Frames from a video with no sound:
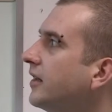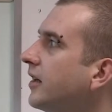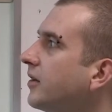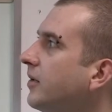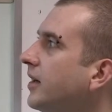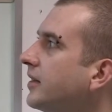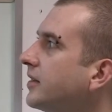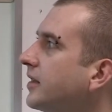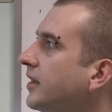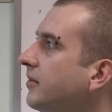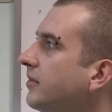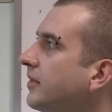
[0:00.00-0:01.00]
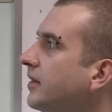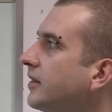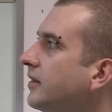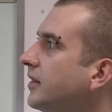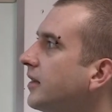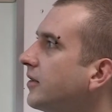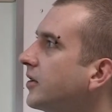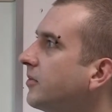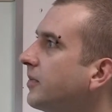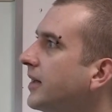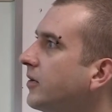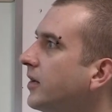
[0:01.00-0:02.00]
Otherwise, it
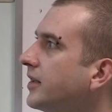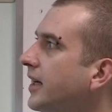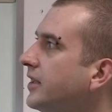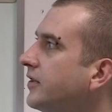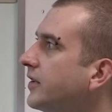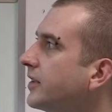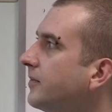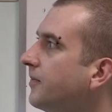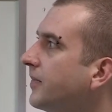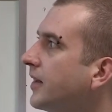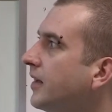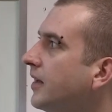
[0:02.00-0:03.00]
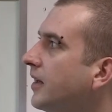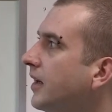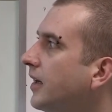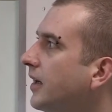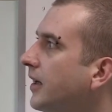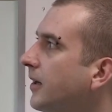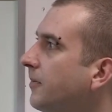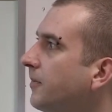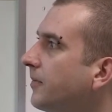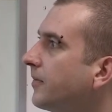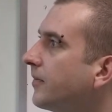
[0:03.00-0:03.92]
could be quite dangerous. But